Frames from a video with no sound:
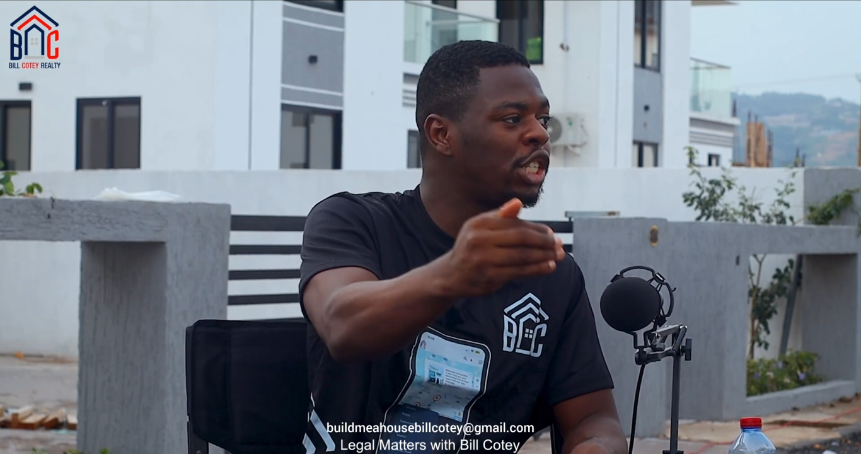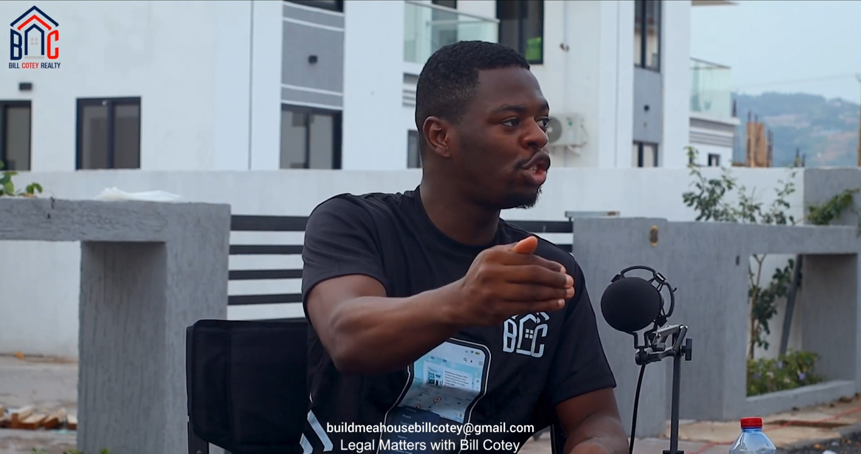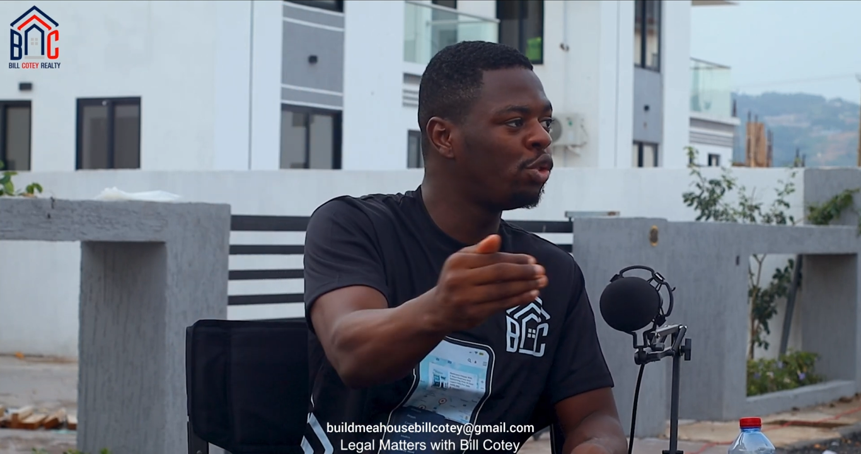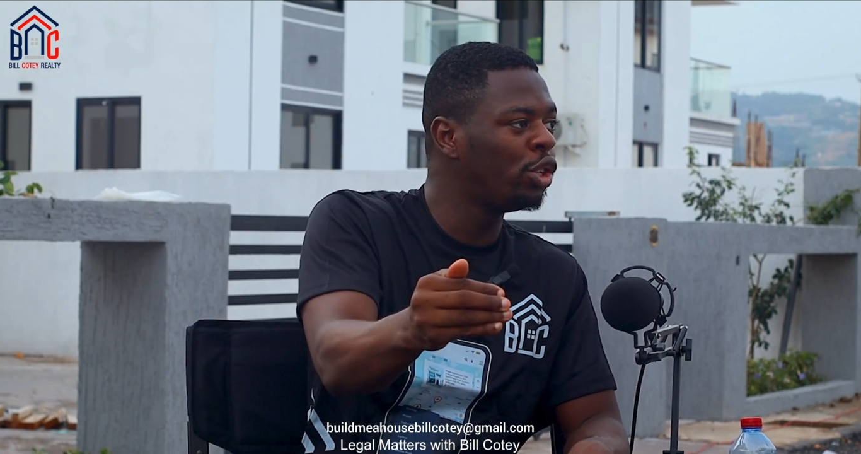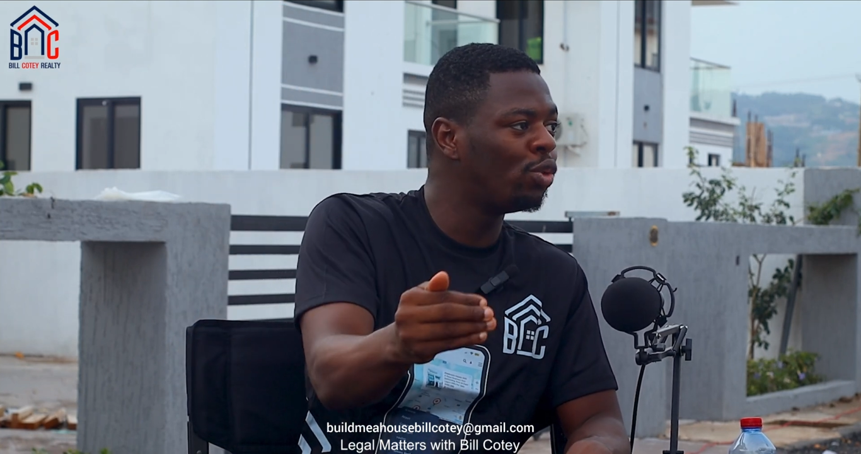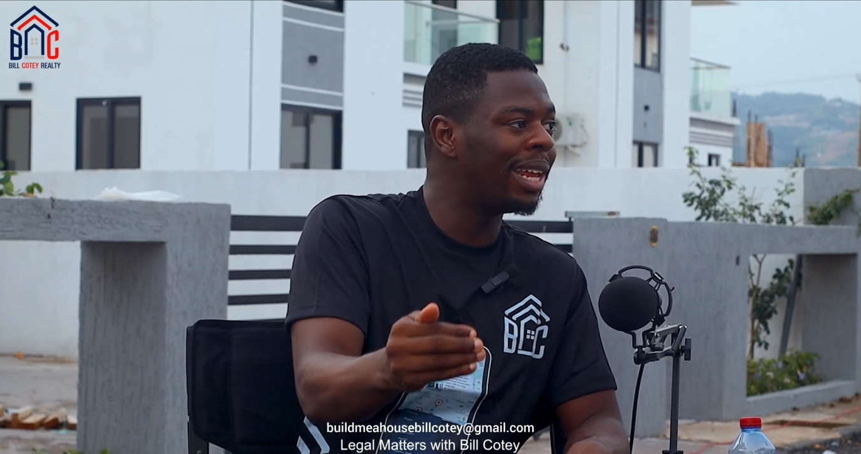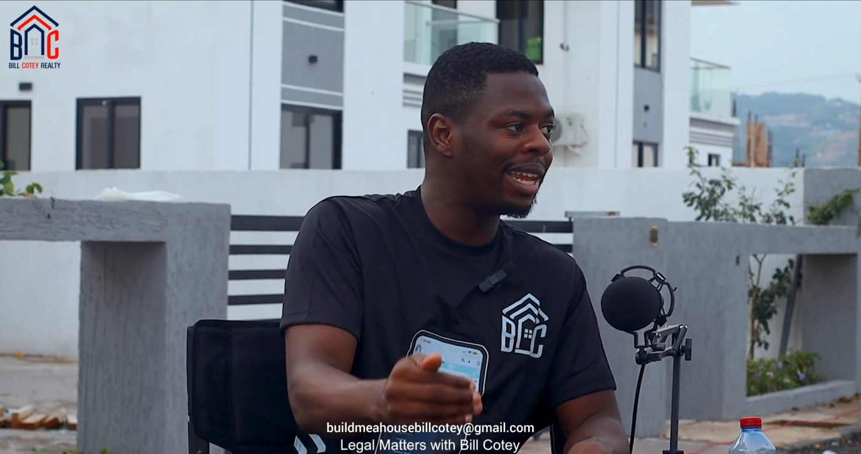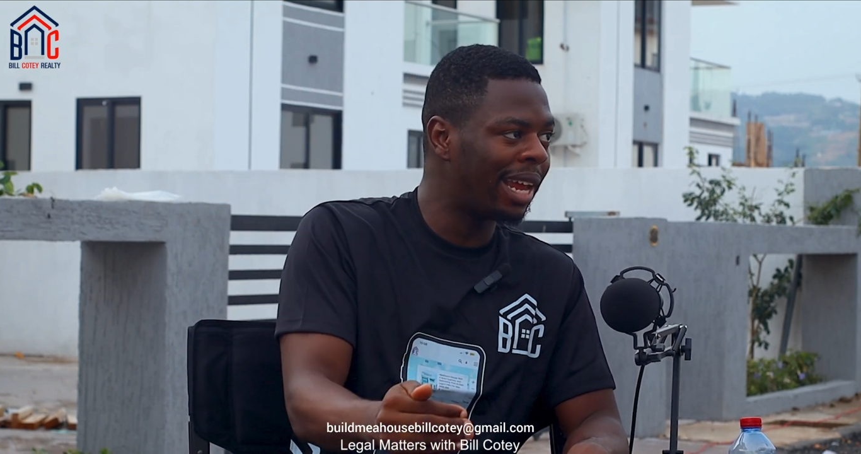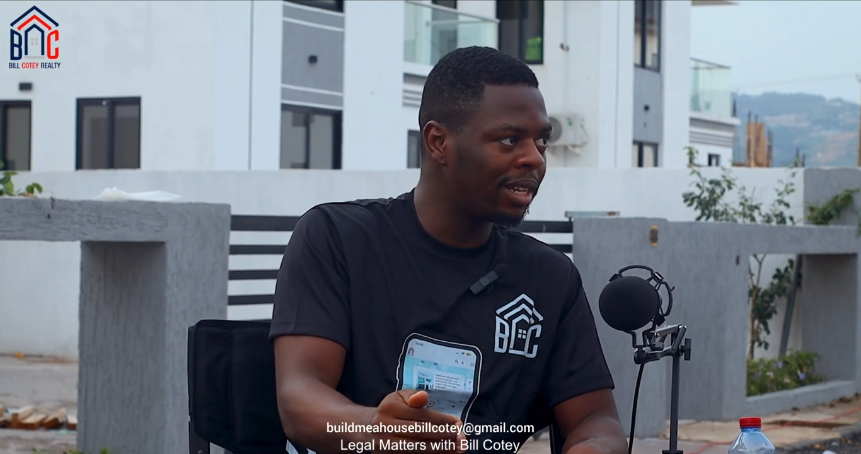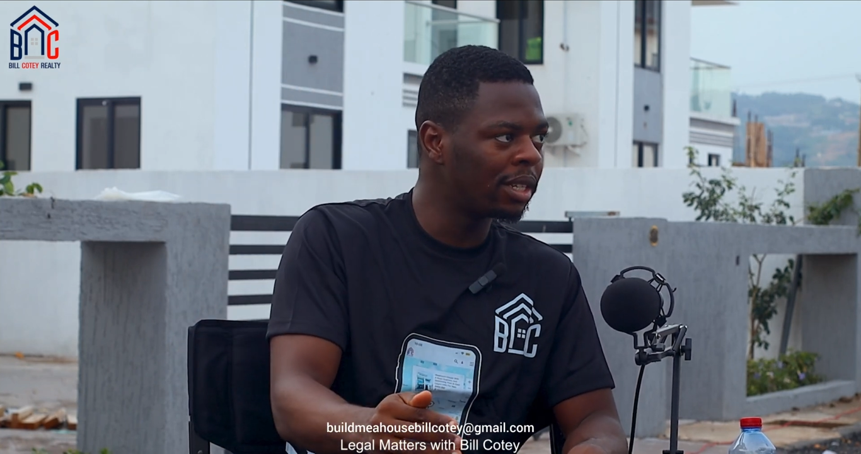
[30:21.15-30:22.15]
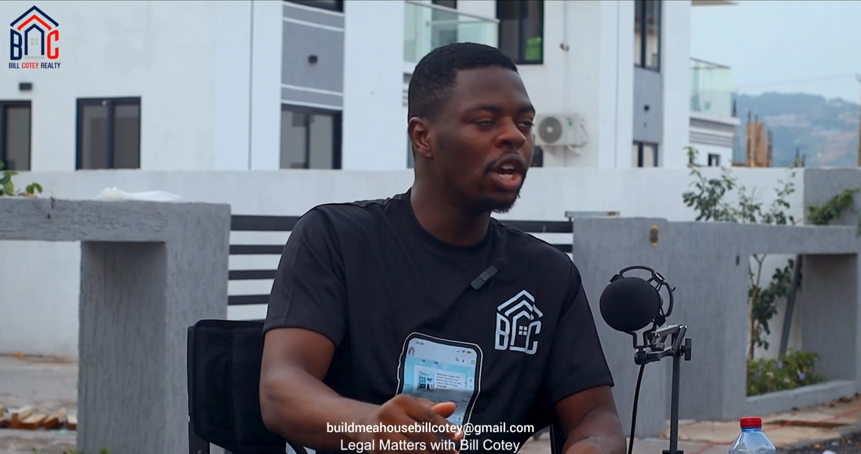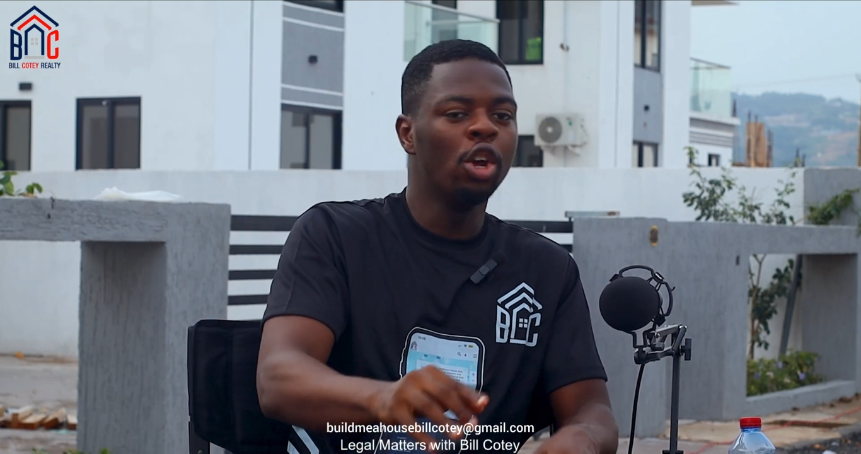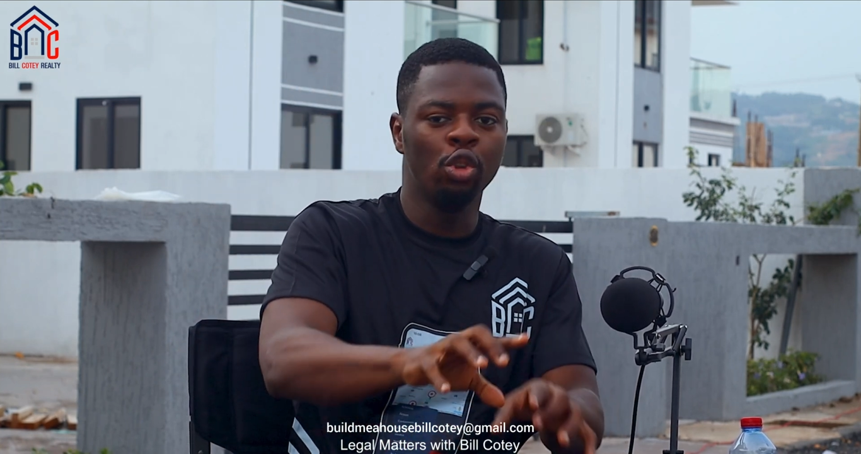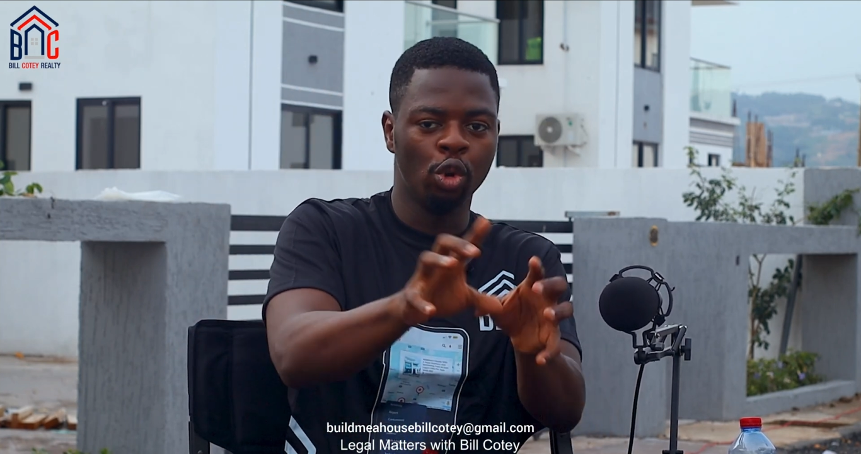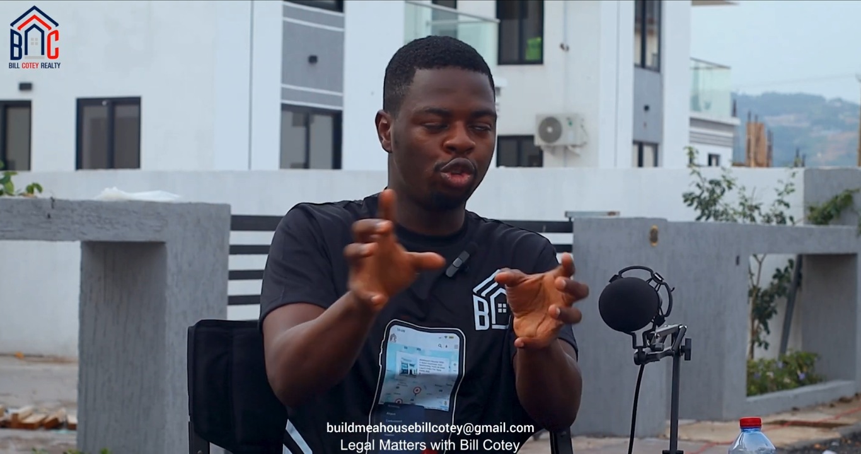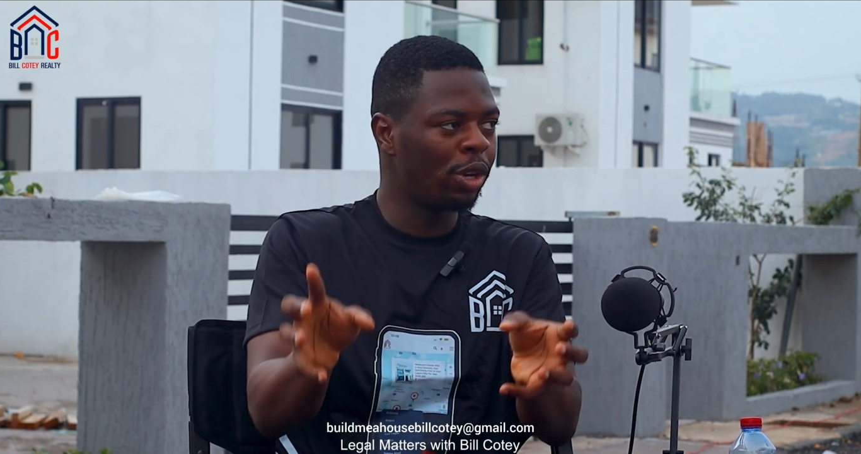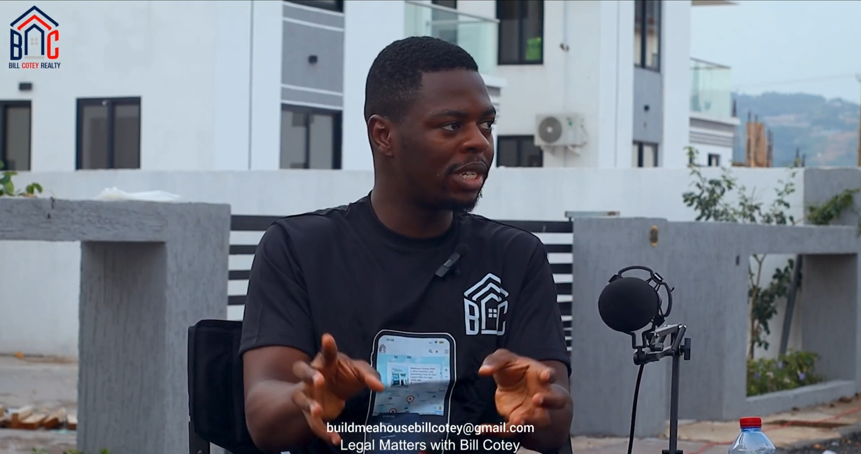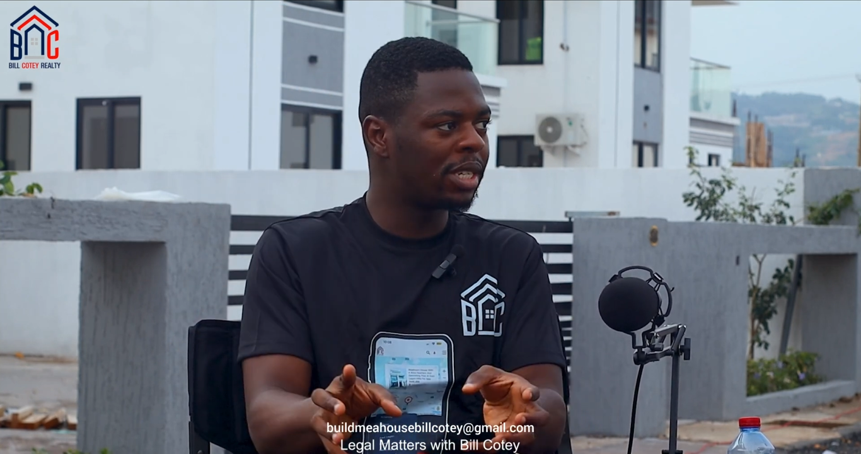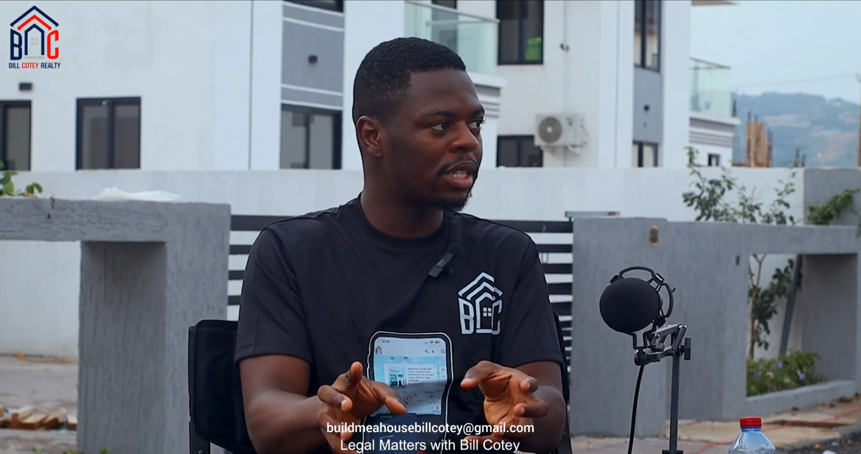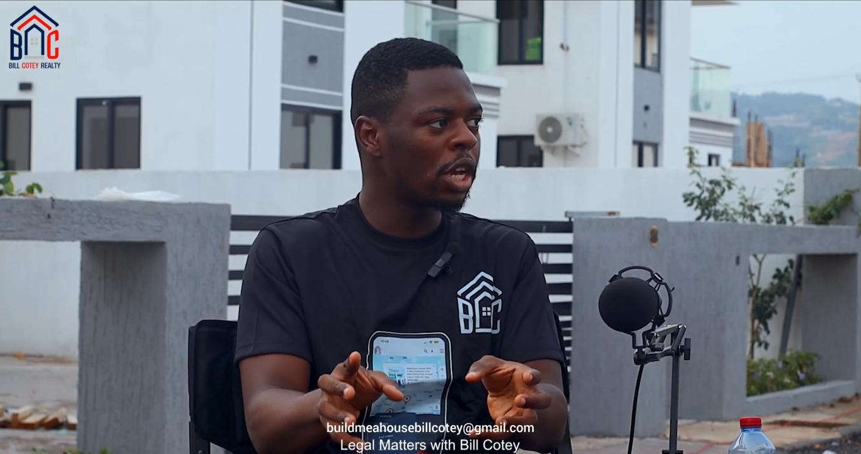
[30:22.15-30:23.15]
history to the land, they'll
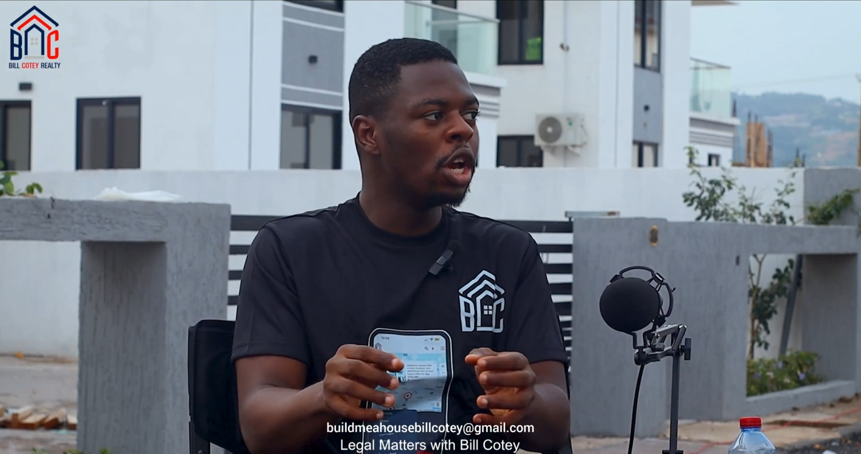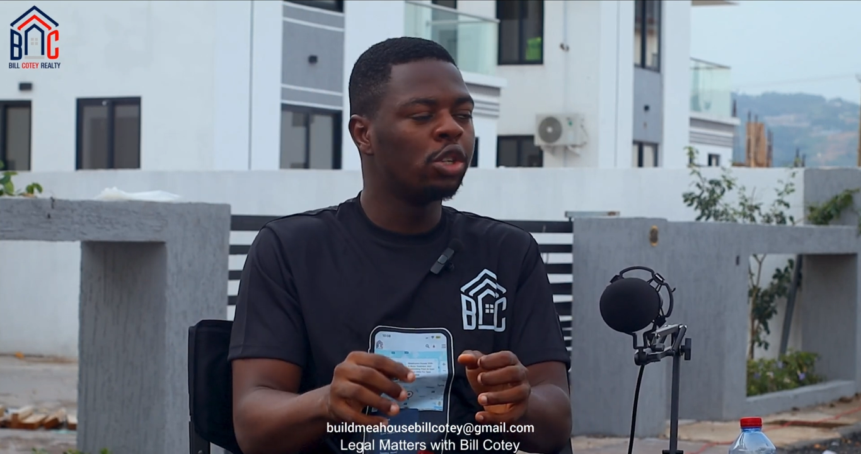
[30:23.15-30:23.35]
trace it.